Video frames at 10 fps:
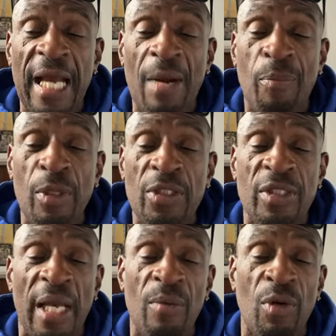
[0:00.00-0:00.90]
I
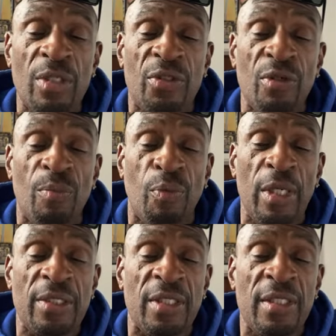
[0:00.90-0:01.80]
appreciate what you are
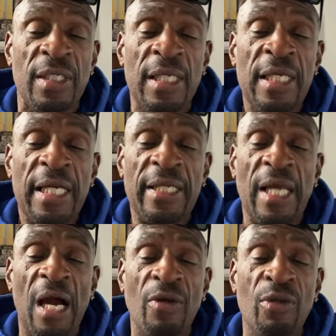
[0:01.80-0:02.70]
preaching and
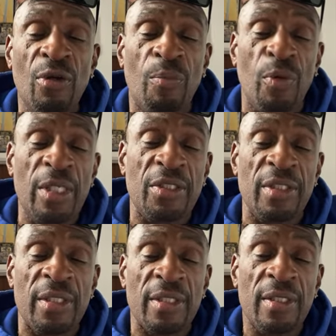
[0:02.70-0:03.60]
how you are
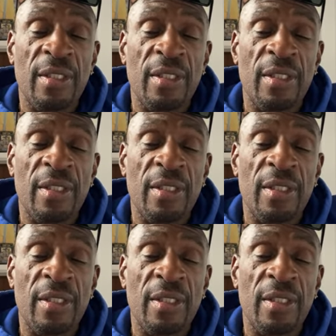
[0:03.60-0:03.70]
preaching it.